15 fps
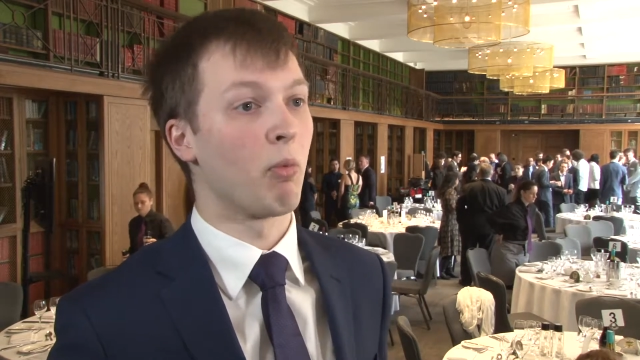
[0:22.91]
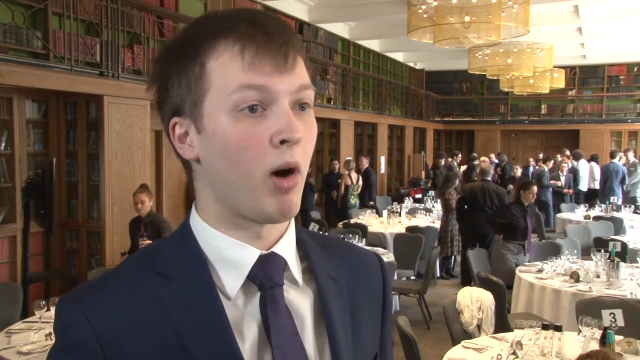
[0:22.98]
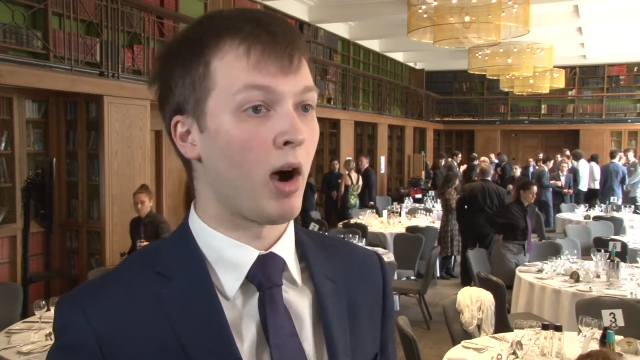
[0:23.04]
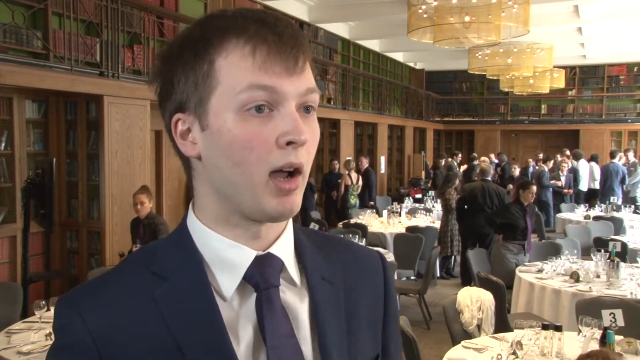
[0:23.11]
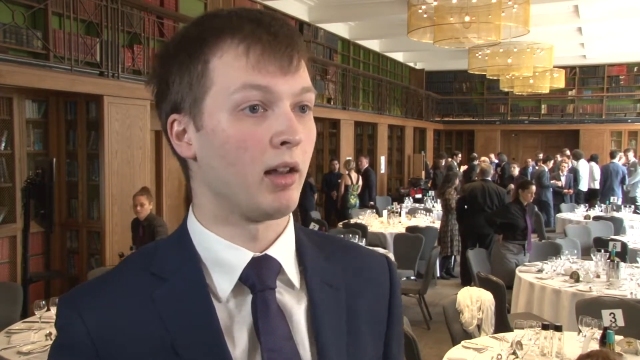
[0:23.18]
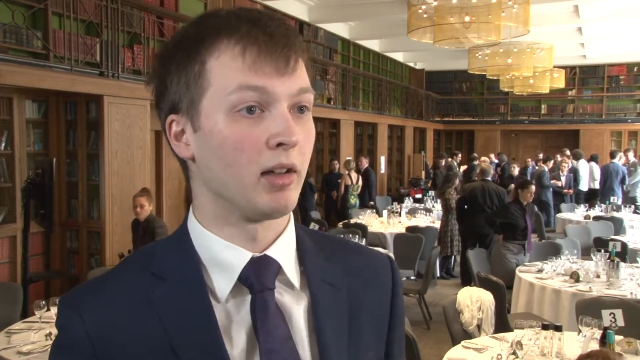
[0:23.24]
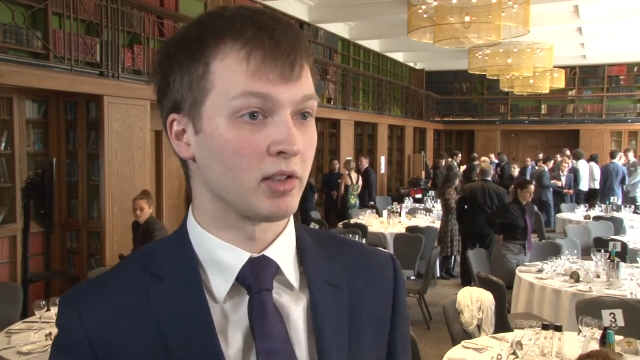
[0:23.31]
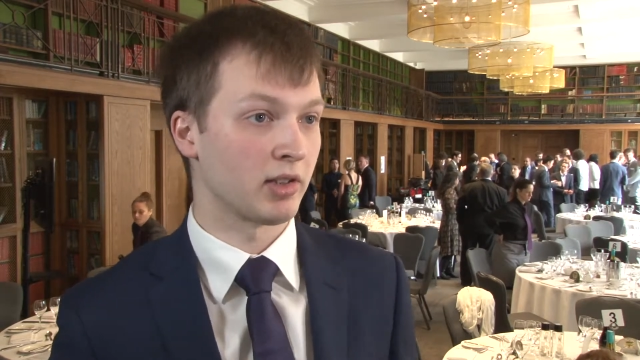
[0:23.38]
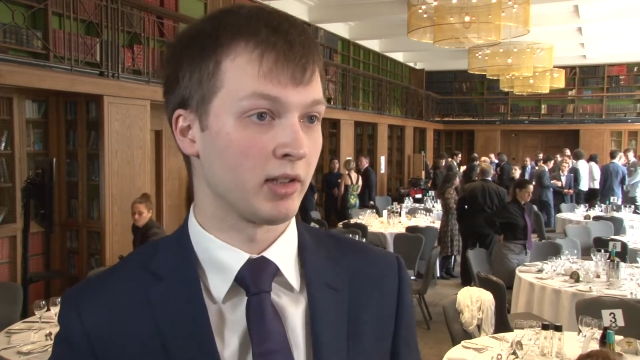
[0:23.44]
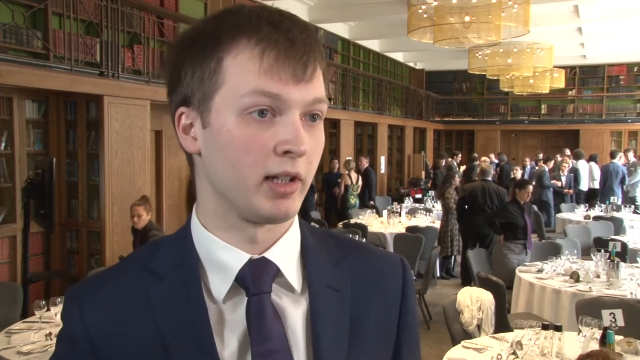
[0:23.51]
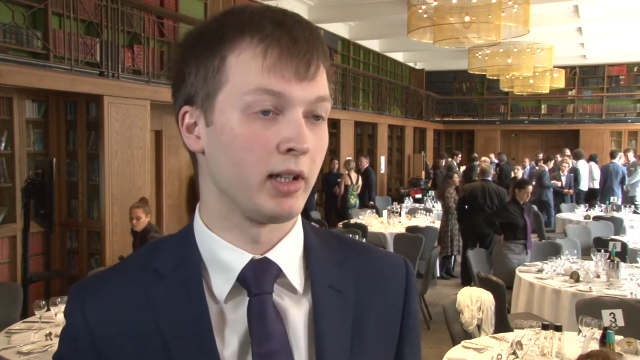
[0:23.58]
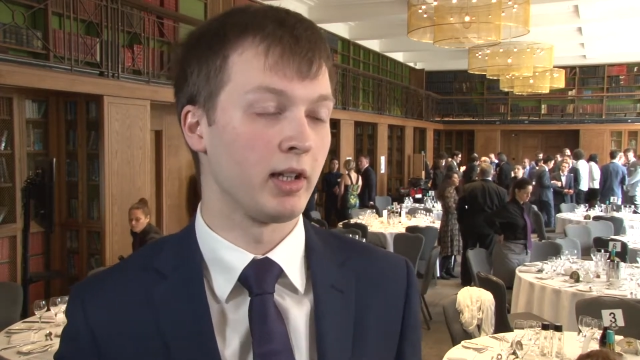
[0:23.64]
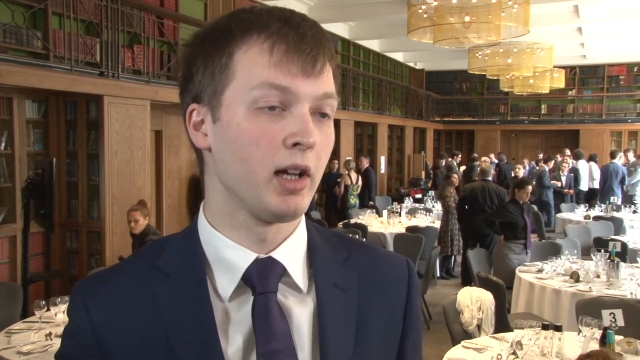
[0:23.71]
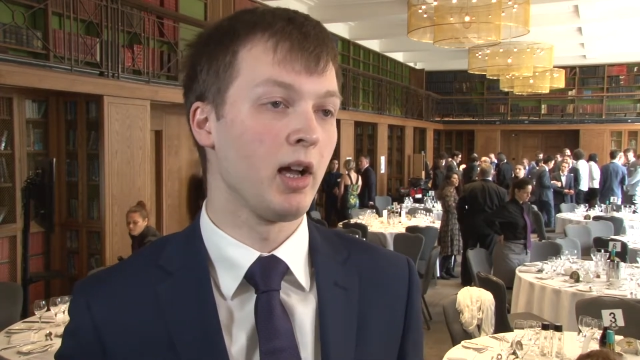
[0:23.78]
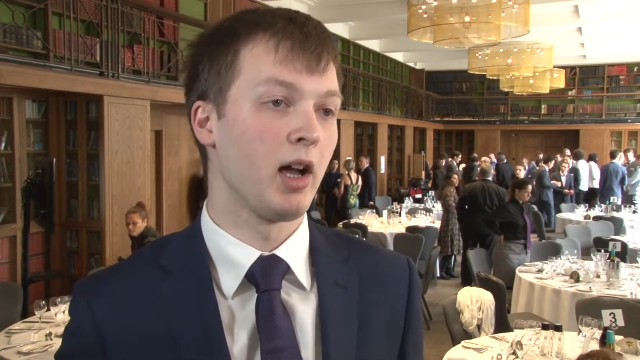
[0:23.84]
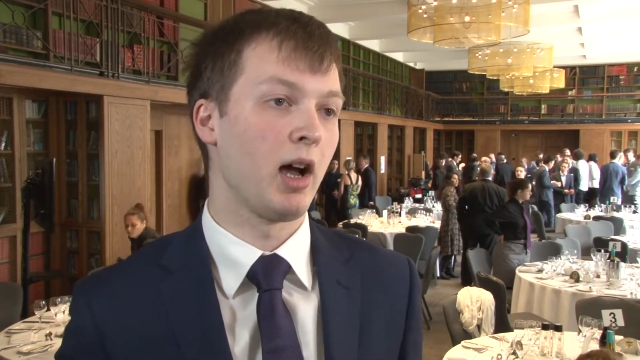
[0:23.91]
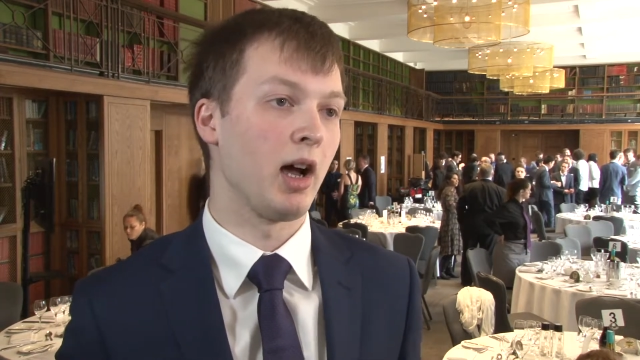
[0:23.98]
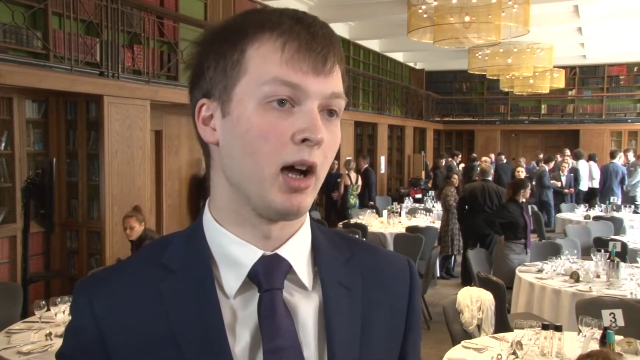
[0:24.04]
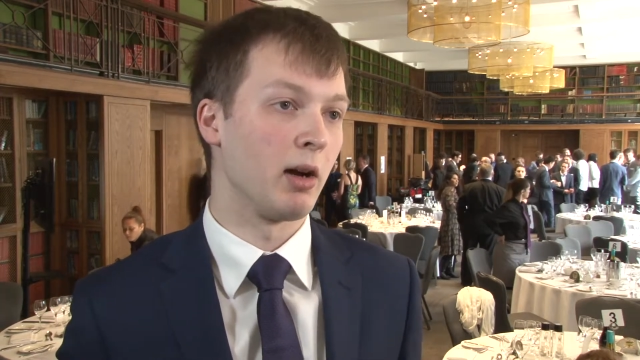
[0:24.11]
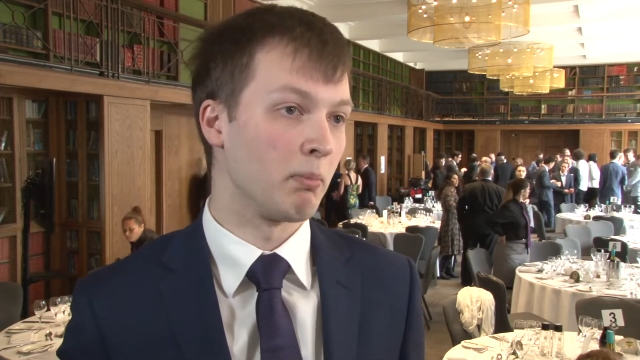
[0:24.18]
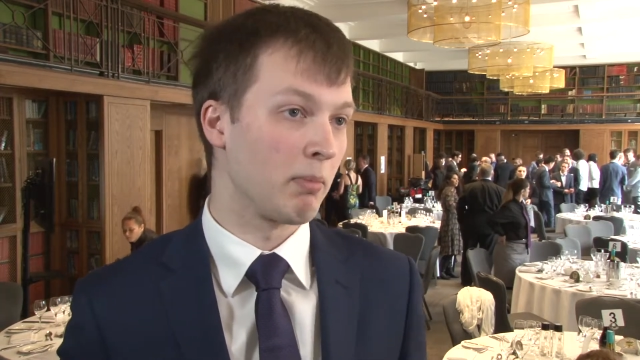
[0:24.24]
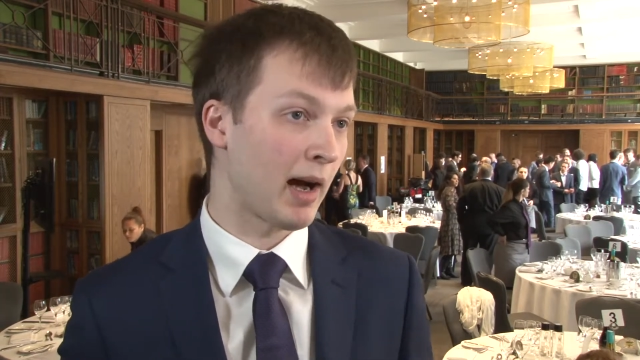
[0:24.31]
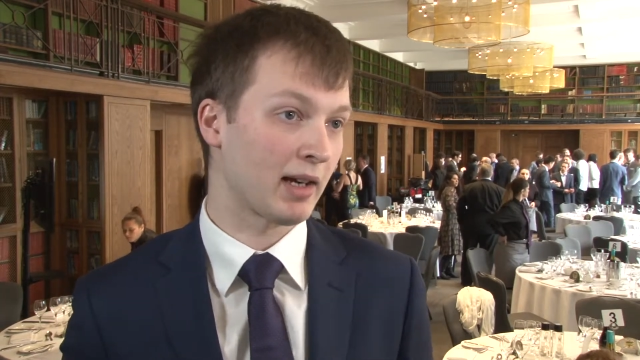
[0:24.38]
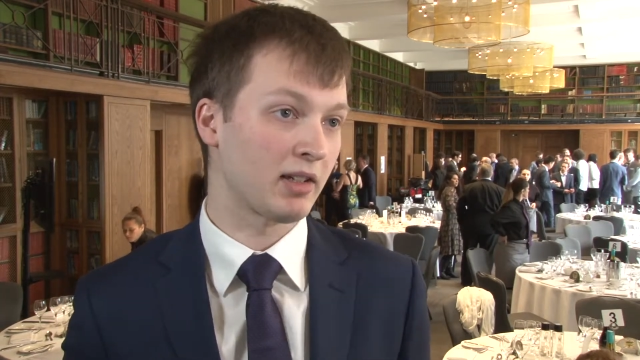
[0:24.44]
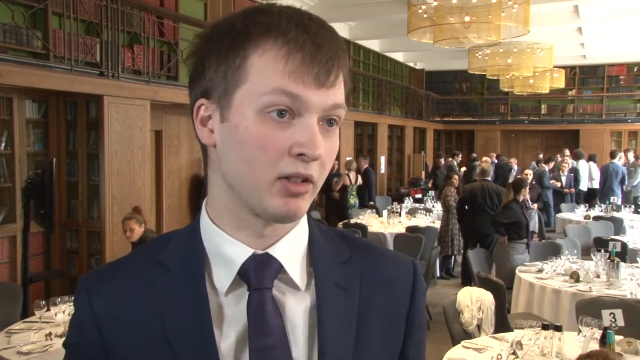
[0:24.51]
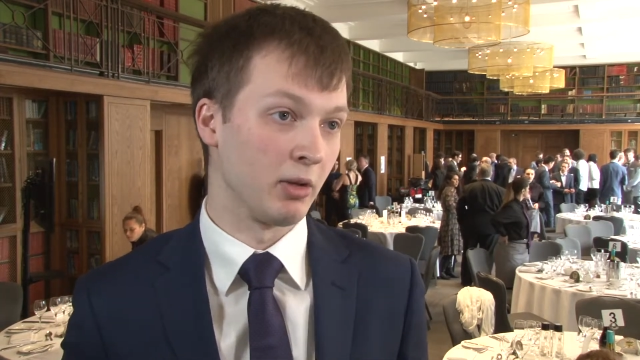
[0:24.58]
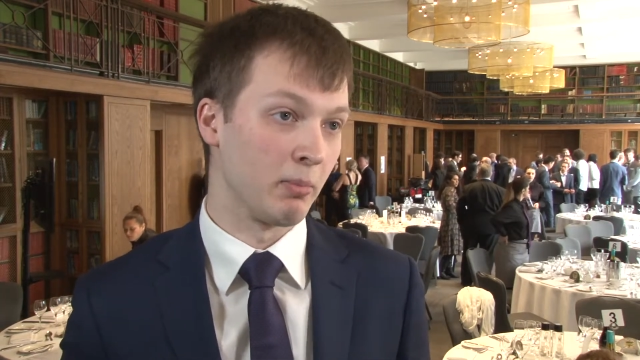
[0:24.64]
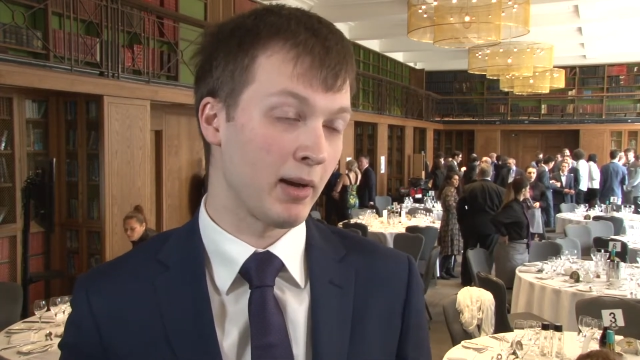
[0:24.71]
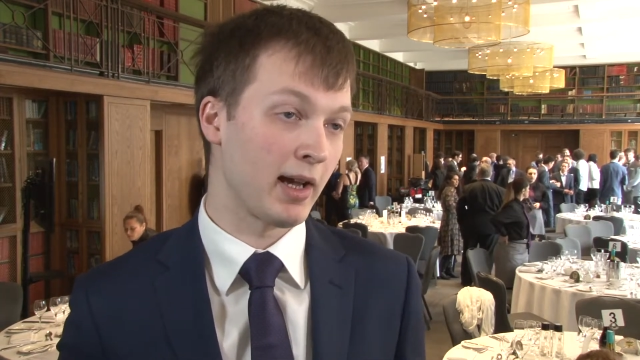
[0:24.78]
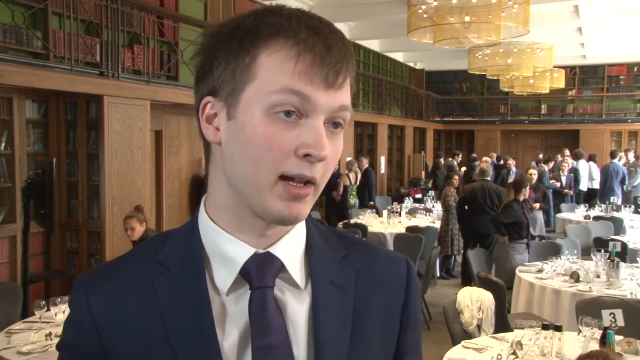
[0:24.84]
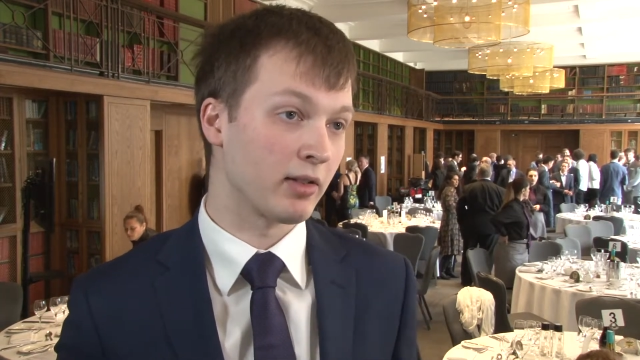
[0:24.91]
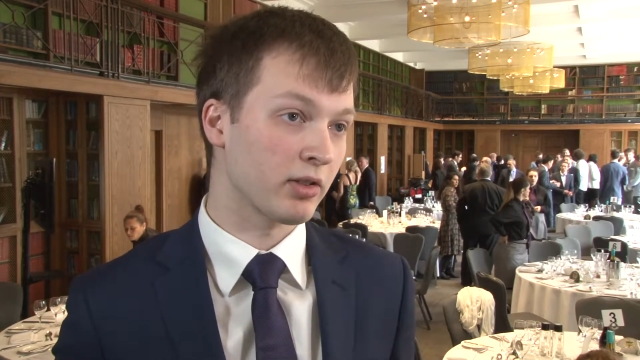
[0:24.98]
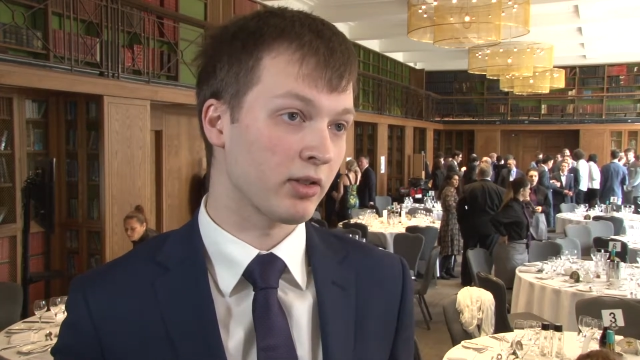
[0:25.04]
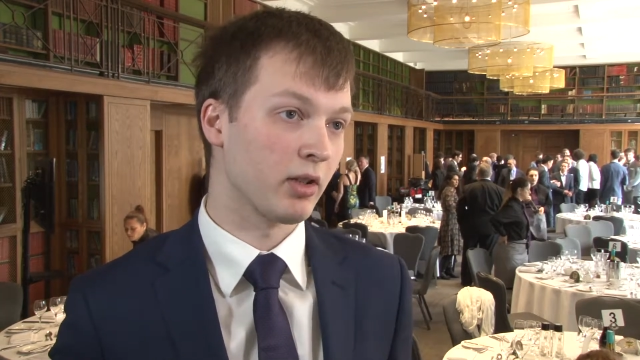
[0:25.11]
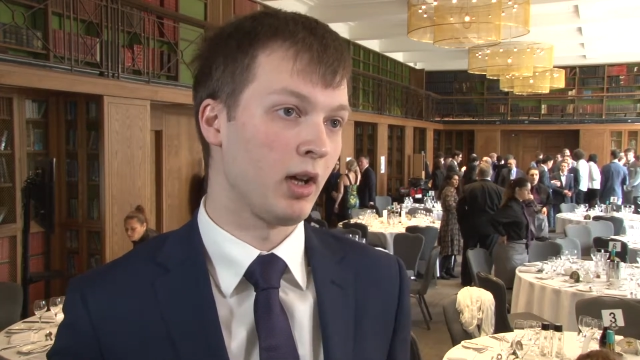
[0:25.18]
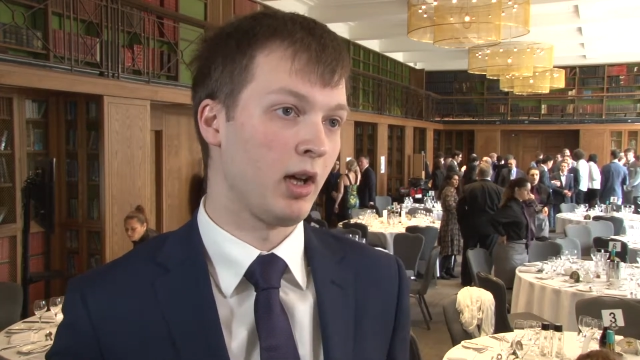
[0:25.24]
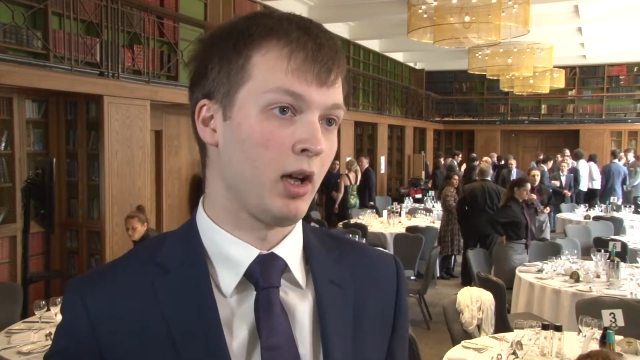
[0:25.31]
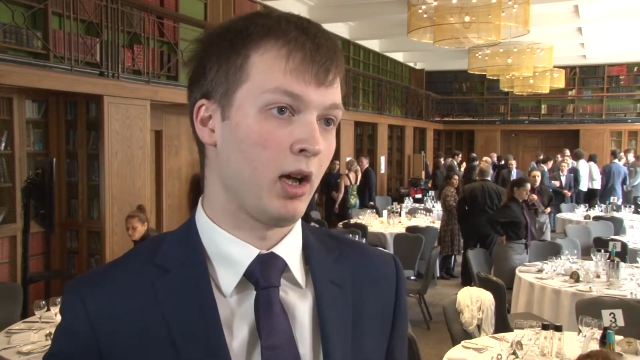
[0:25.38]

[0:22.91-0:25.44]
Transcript: wirelessly back to the pits.